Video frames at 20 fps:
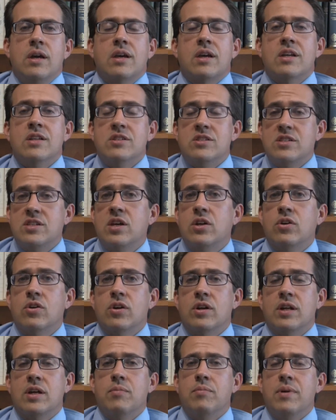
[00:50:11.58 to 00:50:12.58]

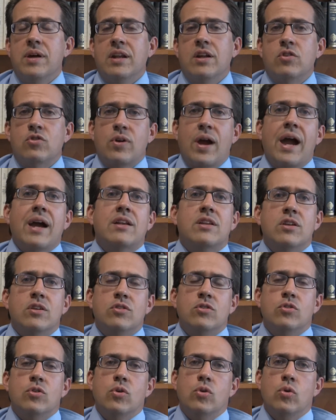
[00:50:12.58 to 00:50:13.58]
considered and been
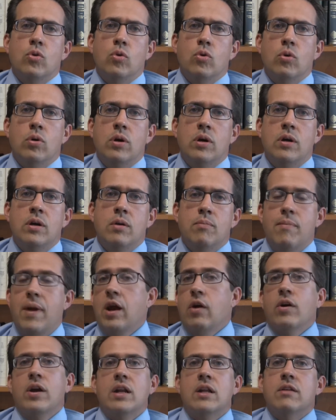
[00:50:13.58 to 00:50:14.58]
attracted to
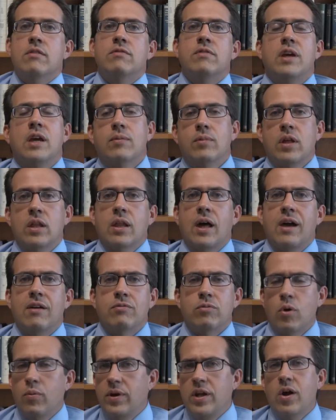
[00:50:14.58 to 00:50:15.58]
married and family
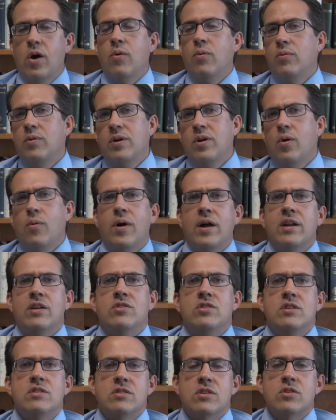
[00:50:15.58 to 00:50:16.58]
life? Well, we don't we don't want a
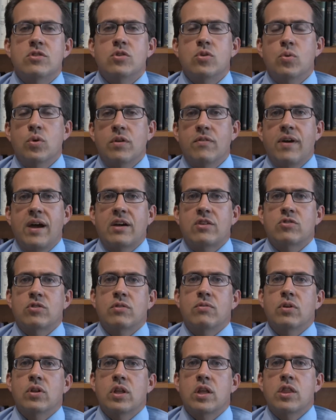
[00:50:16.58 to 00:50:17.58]
Jesus who would have
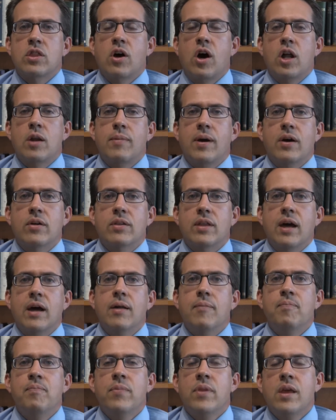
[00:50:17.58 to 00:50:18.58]
actually really thought about
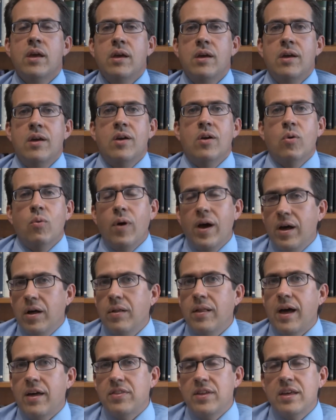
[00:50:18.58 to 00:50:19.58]
that.
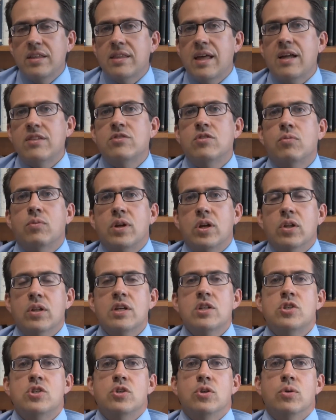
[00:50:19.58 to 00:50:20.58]
Well, I think that's a real
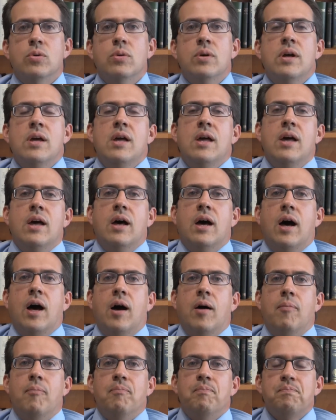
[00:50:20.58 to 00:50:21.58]
issue.
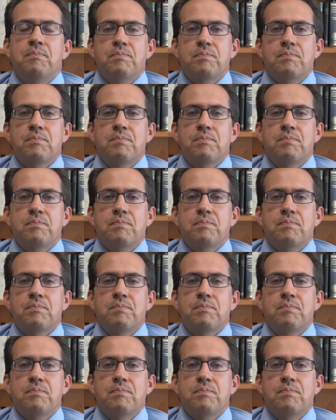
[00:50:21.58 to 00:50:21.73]
Um,